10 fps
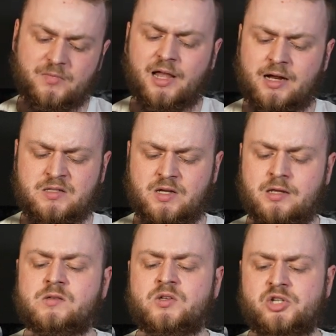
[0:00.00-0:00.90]
like I said,
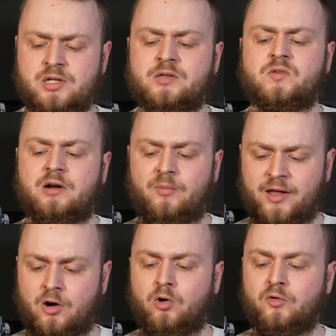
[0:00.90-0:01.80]
he's a genius that I'll
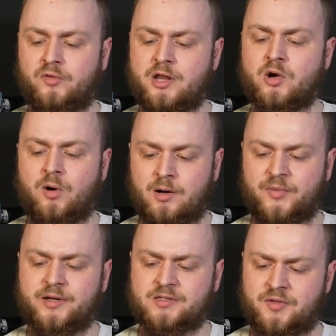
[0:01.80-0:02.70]
make a whole video on
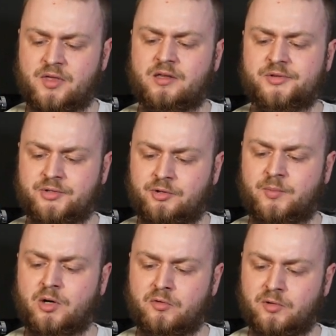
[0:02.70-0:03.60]
because I think he's a little
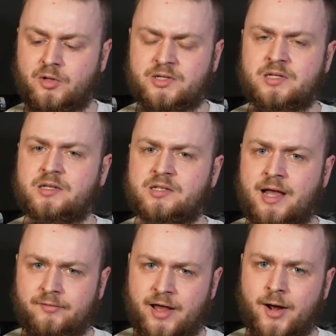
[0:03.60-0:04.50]
bit overlooked. He doesn't
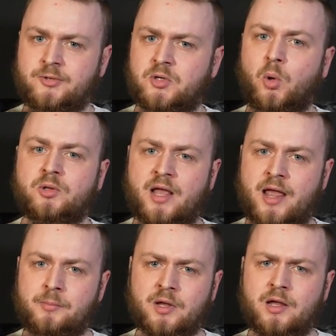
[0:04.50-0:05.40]
have a household
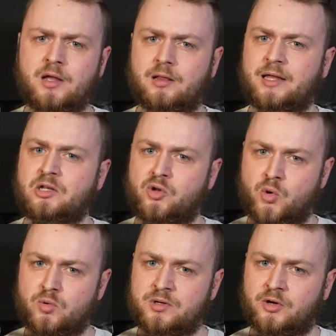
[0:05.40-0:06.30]
name like
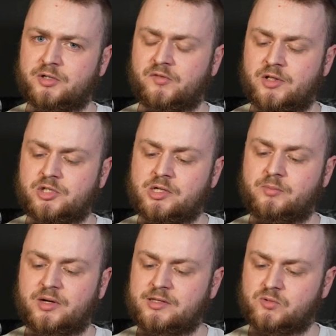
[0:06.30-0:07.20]
Newton or Da Vinci,
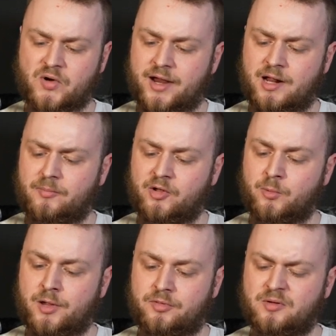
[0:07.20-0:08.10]
but he's right up there
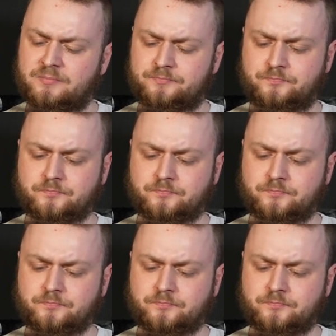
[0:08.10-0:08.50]
with them.